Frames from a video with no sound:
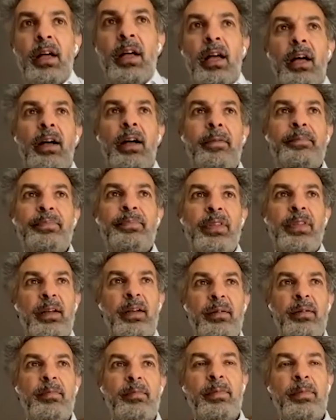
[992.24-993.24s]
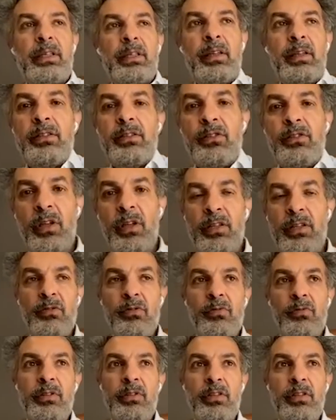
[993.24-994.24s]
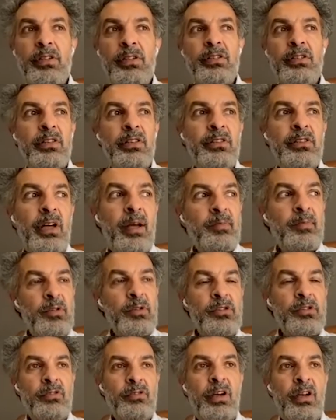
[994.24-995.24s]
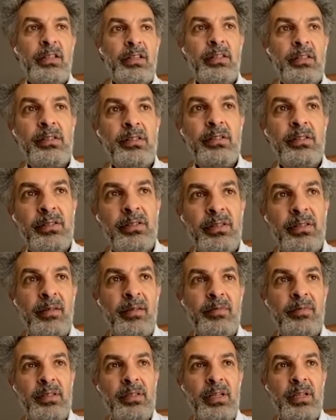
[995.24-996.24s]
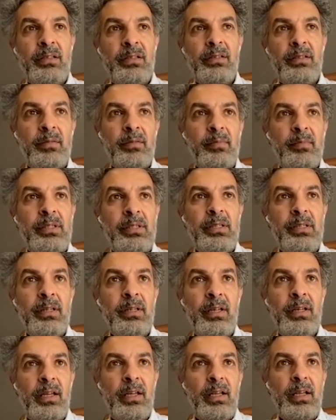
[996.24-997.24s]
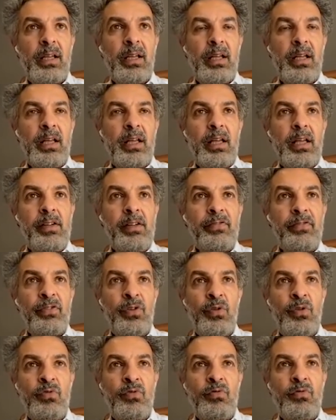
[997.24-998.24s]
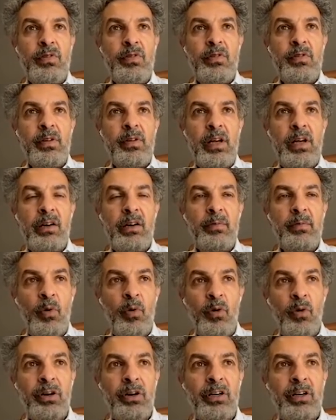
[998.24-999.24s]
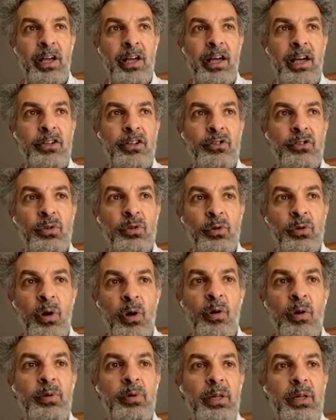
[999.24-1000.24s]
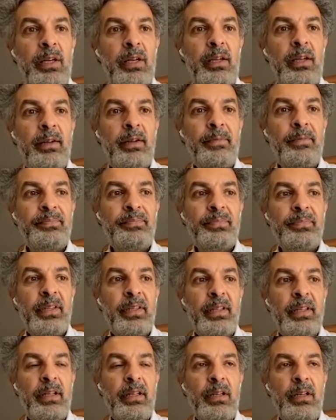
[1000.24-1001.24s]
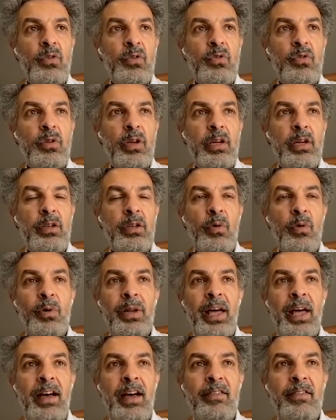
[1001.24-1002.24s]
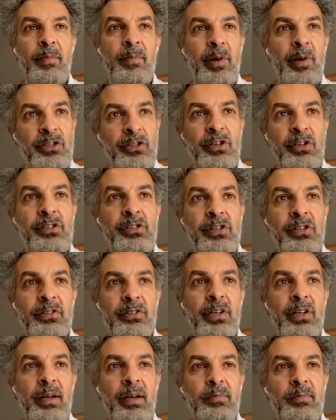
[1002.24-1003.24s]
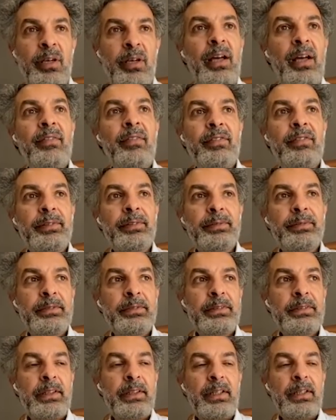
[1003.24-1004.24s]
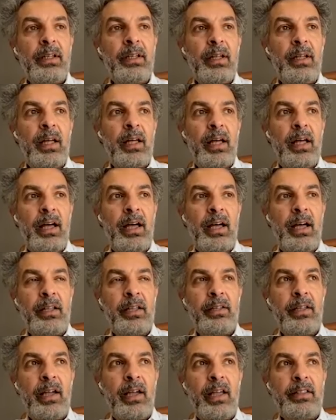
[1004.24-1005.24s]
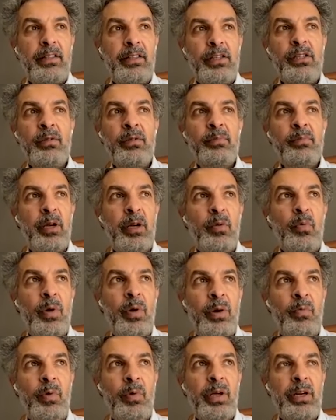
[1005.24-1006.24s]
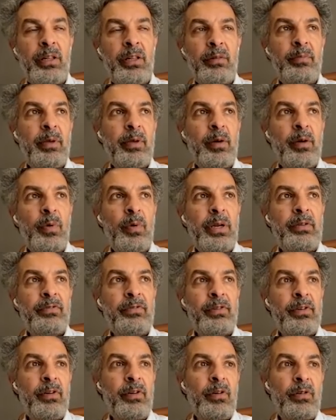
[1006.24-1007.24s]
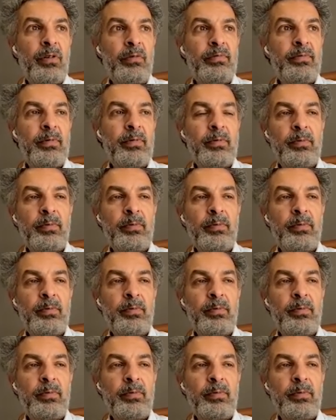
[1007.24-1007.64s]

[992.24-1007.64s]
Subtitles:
but this is the time to strike. This is the time to say to them, listen, if you are more engaged globally, you will have a much easier time to govern. And this will be a win-win. It'll be a win for your